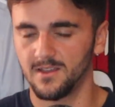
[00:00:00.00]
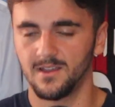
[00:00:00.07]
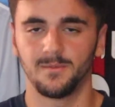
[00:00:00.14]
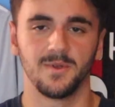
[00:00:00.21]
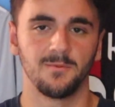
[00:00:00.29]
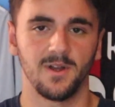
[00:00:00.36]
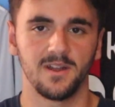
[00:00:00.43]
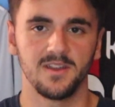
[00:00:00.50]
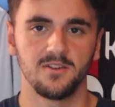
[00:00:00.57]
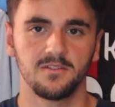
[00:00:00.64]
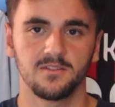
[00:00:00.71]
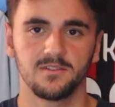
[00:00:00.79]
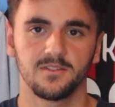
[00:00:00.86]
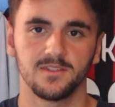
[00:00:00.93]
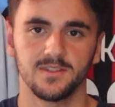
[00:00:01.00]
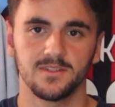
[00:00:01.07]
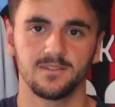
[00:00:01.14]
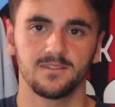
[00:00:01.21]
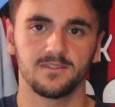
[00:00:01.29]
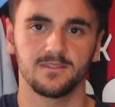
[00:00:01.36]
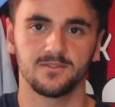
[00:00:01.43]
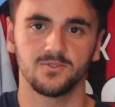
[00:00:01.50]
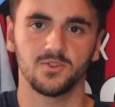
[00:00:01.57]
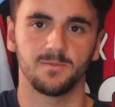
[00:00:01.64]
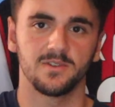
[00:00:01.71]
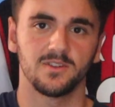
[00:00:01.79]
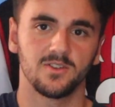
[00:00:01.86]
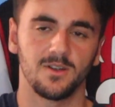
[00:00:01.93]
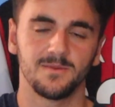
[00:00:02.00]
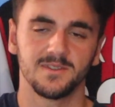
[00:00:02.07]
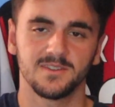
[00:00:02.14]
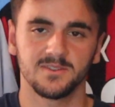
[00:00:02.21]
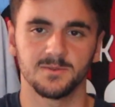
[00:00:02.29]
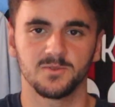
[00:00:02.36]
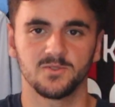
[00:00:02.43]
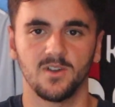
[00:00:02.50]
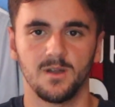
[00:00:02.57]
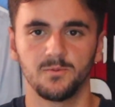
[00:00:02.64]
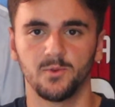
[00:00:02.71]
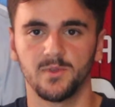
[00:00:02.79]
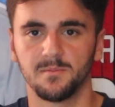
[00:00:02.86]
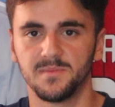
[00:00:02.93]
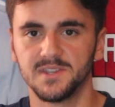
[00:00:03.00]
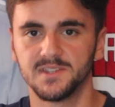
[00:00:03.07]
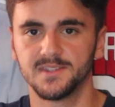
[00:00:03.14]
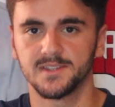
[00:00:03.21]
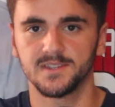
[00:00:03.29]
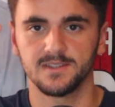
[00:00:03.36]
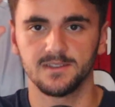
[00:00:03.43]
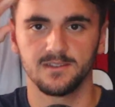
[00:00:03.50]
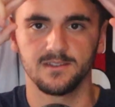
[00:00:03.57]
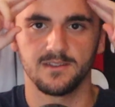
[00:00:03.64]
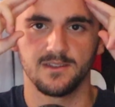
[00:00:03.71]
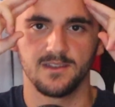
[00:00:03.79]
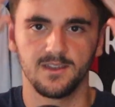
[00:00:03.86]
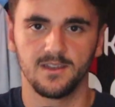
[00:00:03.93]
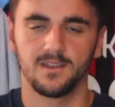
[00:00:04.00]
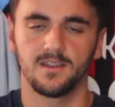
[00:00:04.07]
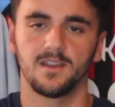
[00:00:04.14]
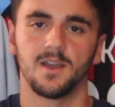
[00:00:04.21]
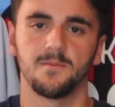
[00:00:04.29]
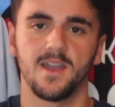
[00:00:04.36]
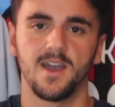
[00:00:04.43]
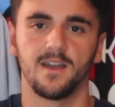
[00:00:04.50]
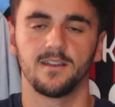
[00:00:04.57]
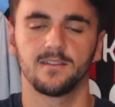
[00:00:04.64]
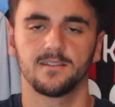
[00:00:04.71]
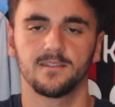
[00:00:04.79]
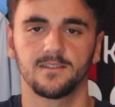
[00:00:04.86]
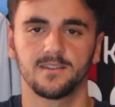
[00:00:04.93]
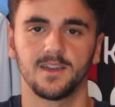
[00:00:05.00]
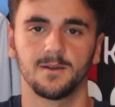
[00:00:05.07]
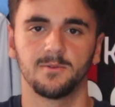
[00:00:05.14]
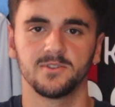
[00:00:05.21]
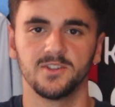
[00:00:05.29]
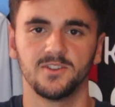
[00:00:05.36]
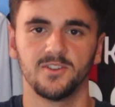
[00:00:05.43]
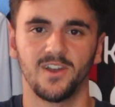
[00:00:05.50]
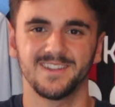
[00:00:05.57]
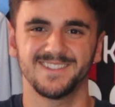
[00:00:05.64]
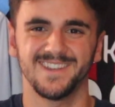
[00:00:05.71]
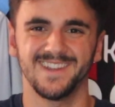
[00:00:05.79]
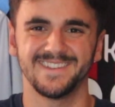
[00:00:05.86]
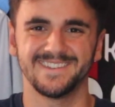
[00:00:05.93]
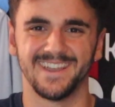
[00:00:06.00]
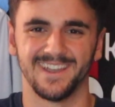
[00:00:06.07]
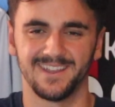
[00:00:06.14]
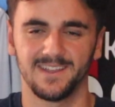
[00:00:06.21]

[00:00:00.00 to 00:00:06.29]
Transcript: I've been 1-0. drop in the comments, subscribe to all the business. I'm out. Come on, United.